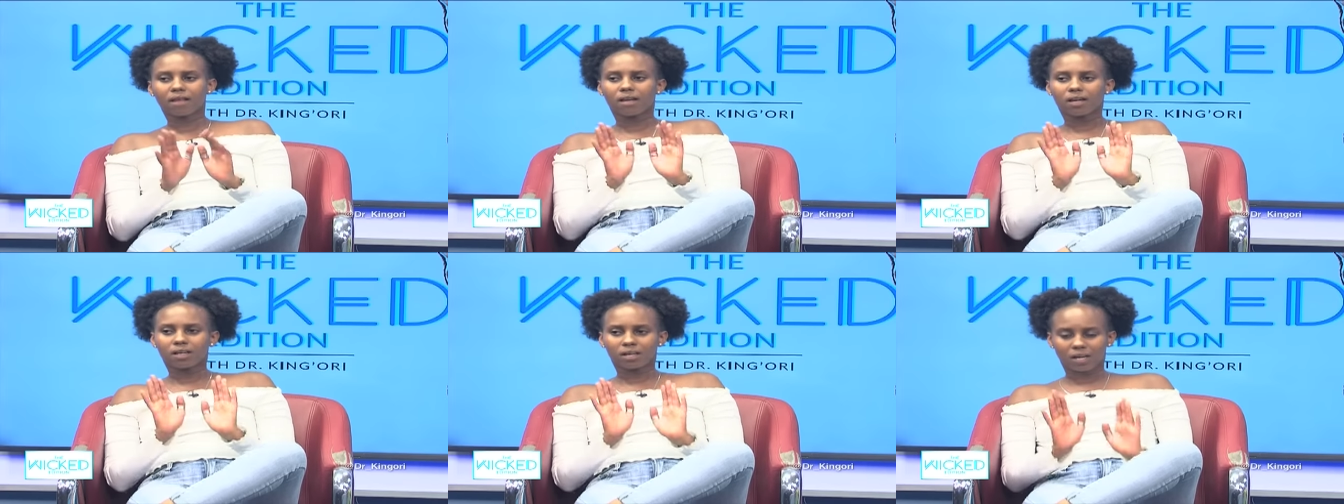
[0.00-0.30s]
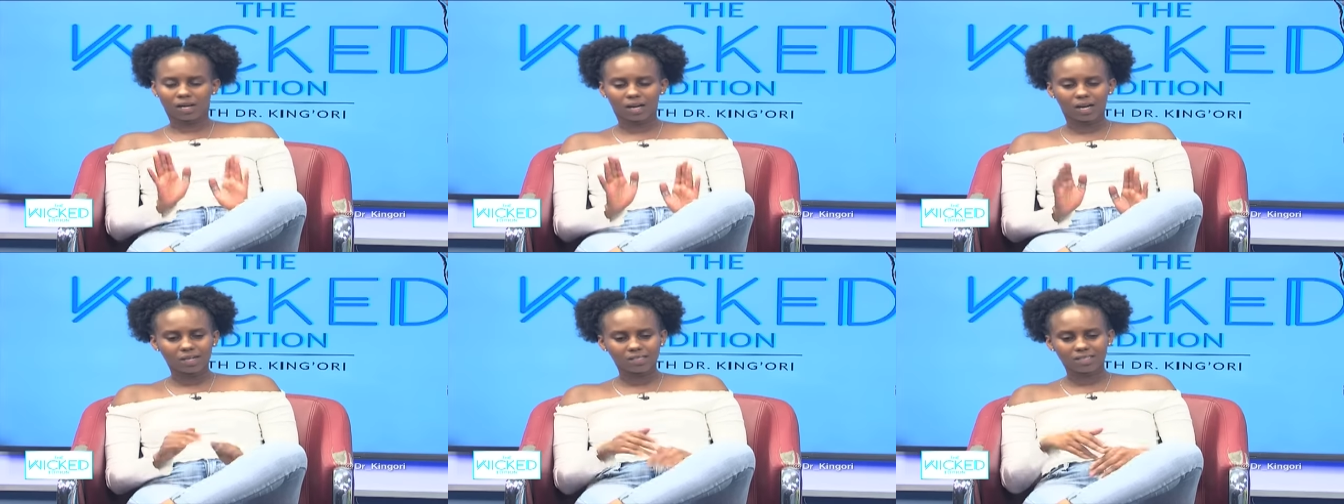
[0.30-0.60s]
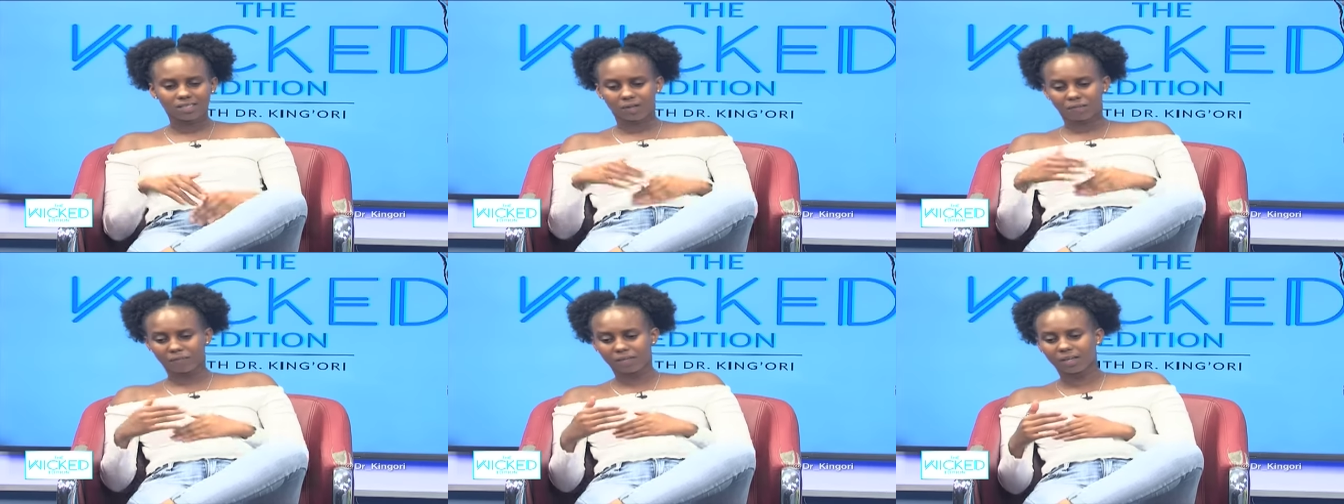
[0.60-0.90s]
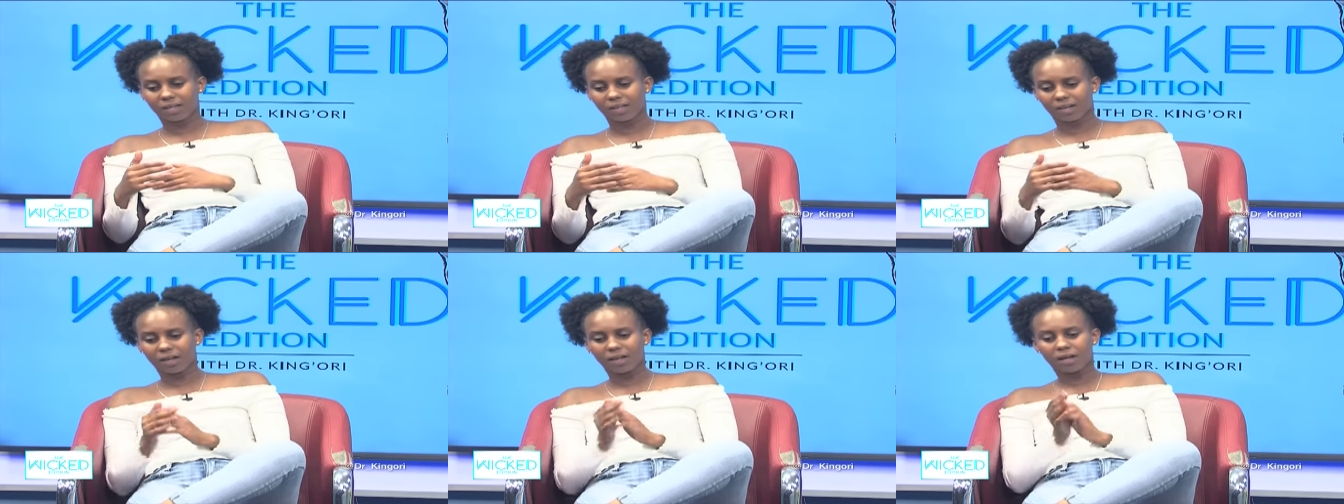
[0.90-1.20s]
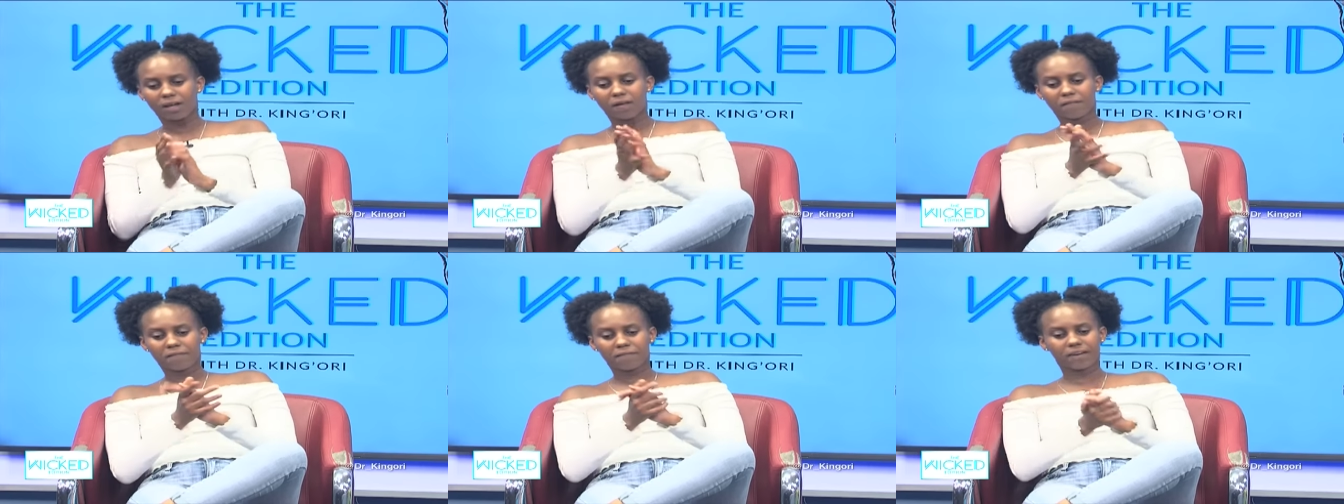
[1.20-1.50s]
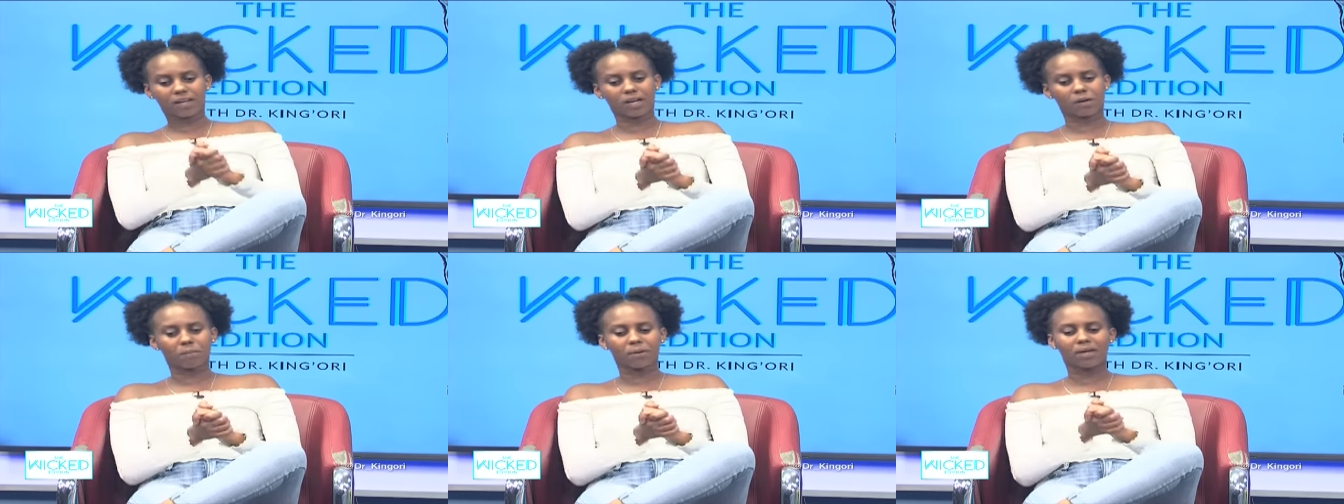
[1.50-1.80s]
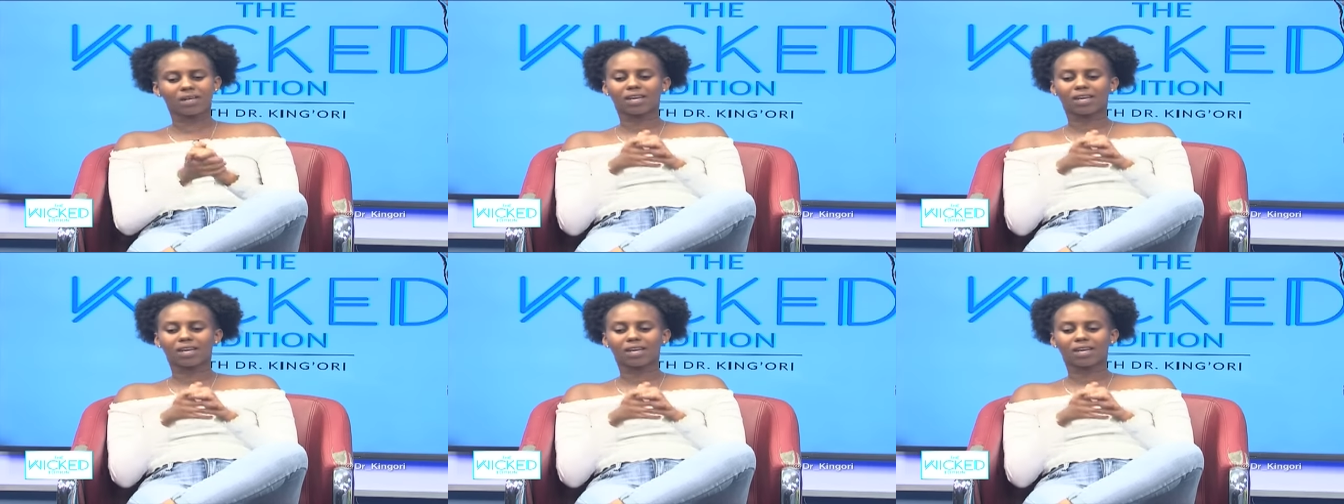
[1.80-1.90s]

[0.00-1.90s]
relax, tafika, fika bay.